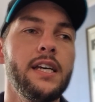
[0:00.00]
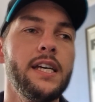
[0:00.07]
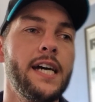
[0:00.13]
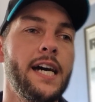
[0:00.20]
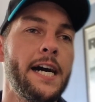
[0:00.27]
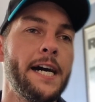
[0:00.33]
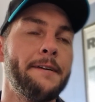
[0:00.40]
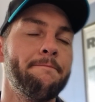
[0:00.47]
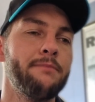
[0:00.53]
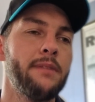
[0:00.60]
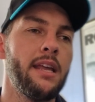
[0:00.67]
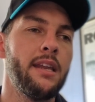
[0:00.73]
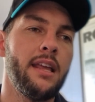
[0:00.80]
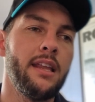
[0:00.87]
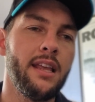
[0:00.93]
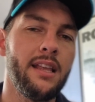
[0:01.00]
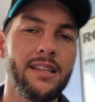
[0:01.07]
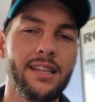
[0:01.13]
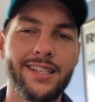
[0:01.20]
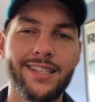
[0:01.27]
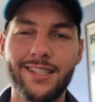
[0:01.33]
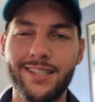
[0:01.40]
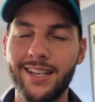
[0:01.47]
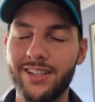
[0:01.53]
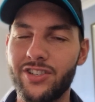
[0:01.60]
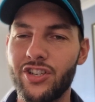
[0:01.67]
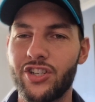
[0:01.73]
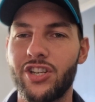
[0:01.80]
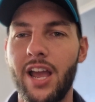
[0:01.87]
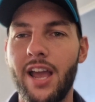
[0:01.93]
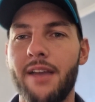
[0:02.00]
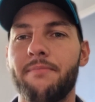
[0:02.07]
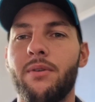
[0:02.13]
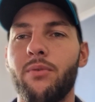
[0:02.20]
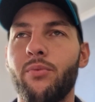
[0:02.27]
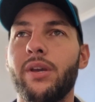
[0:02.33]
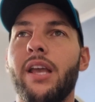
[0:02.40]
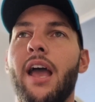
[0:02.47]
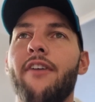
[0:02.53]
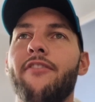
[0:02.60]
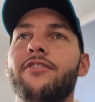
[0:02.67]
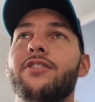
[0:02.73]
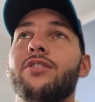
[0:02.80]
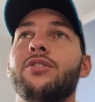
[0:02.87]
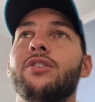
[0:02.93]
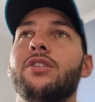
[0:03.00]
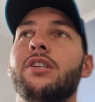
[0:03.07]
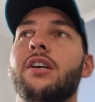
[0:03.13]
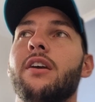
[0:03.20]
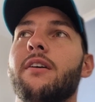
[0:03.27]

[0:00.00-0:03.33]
And it's such a shame that we have to